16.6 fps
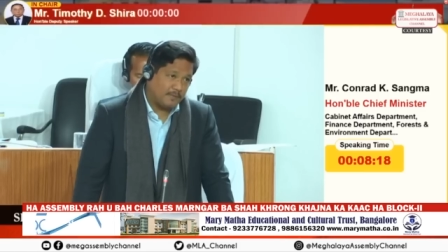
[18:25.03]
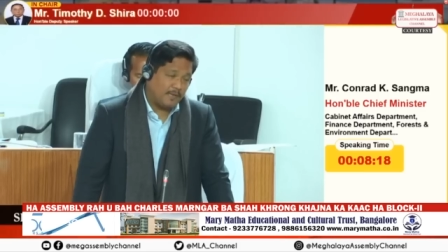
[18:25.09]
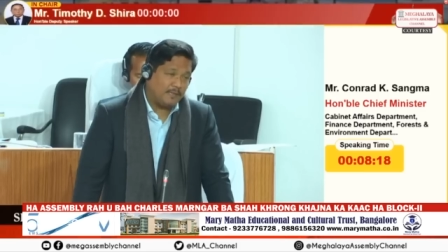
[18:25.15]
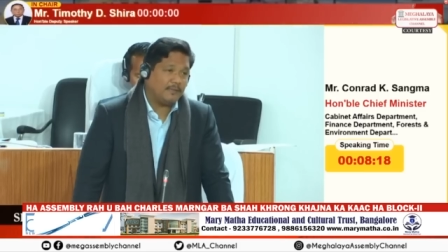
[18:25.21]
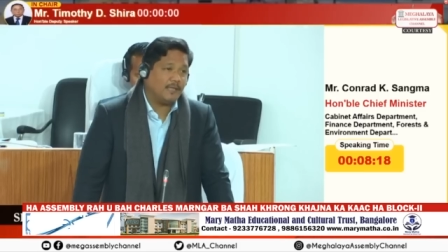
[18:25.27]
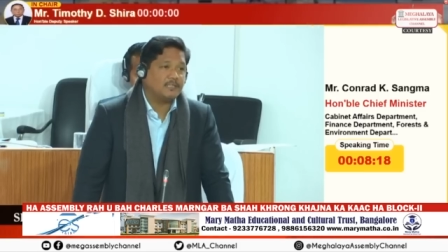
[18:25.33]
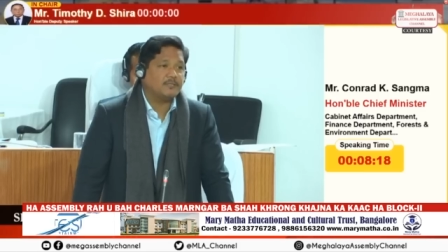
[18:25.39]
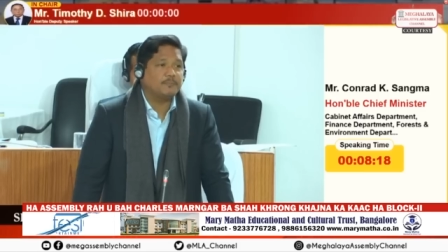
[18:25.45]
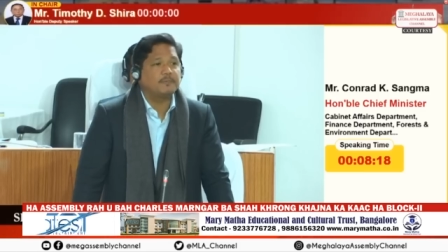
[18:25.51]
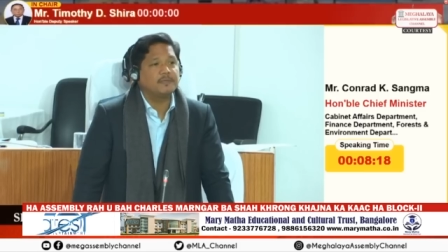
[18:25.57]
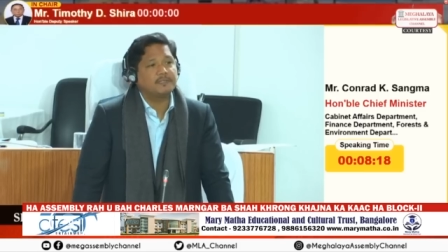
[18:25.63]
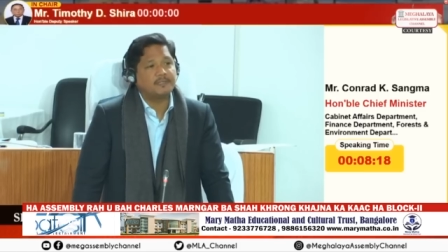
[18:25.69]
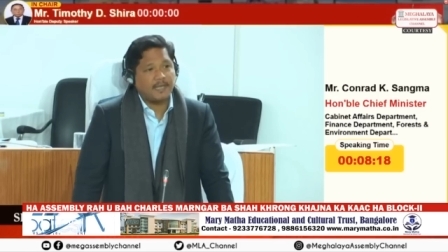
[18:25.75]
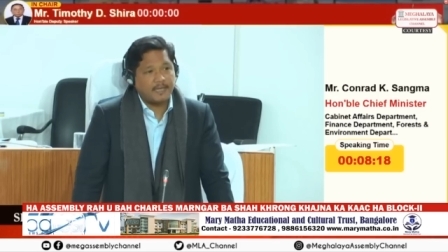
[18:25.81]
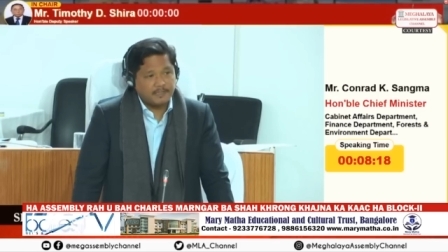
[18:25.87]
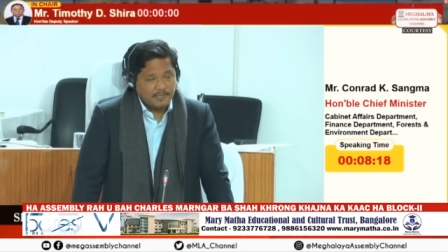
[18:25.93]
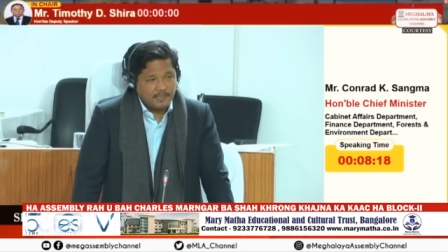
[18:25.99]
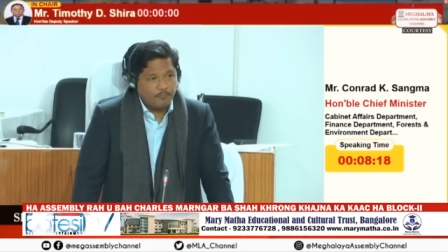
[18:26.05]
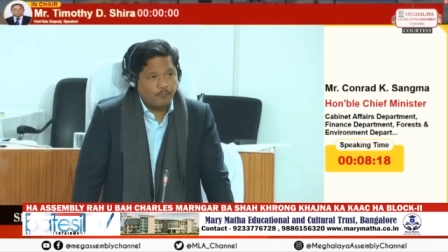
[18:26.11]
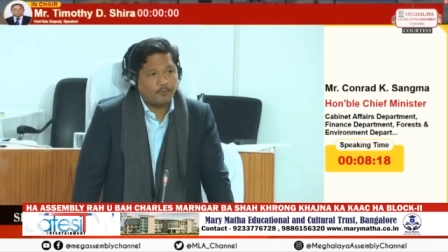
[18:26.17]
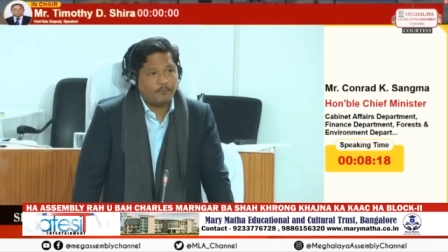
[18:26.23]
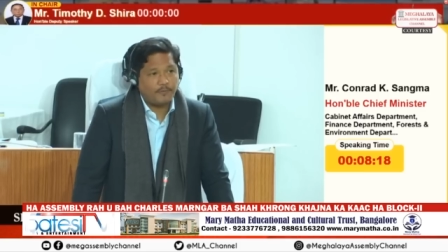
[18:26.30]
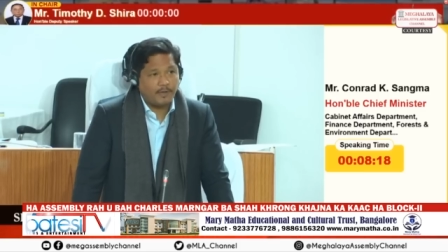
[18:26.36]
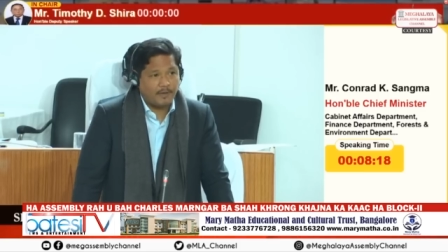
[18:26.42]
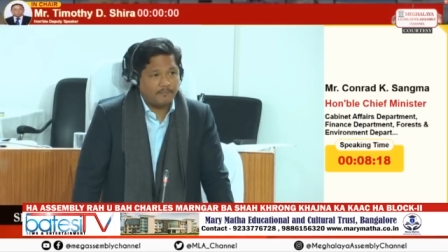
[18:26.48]
And that's precisely
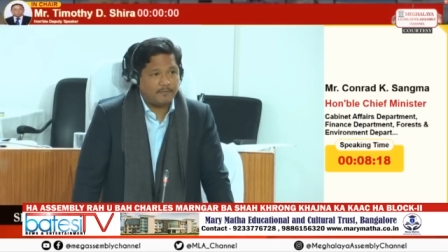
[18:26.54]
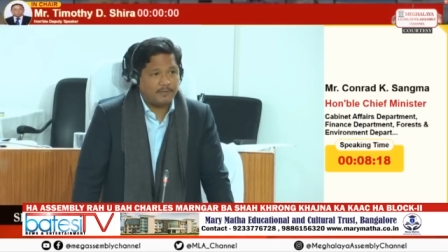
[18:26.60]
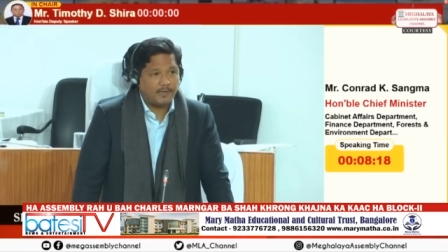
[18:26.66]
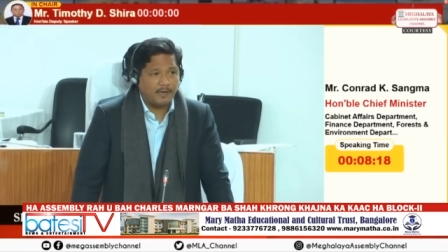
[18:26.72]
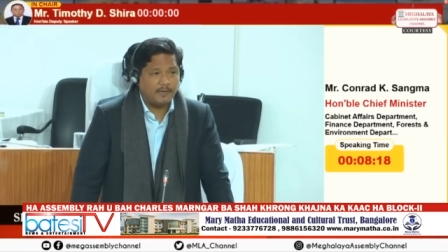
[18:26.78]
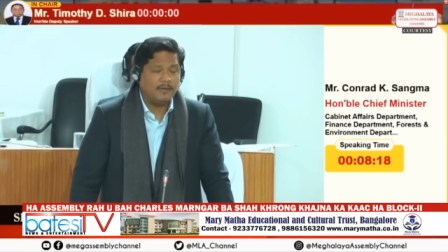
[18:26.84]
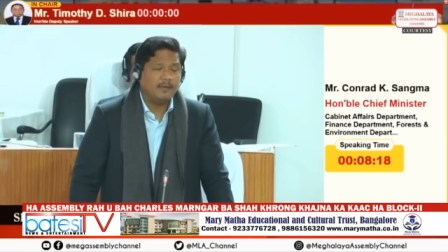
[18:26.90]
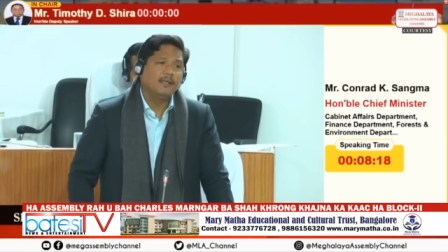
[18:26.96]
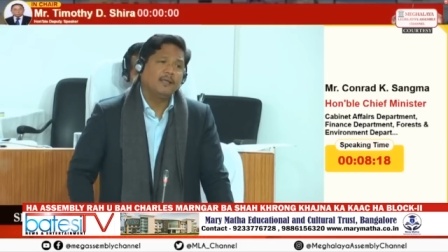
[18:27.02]
what we have done.